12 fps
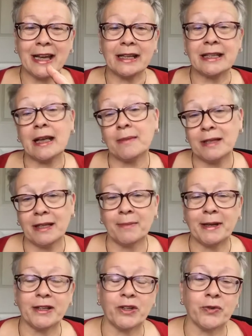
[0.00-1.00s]
except in the
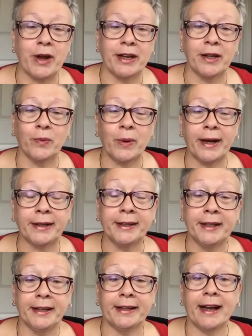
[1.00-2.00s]
Mediterranean where
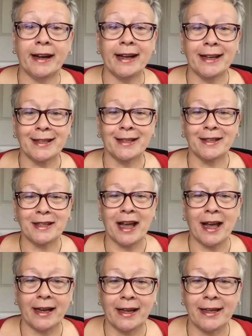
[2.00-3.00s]
there isn't
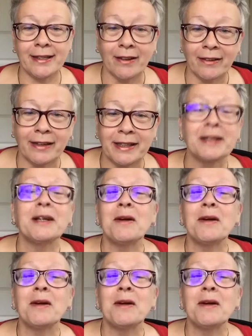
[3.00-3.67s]
any tide.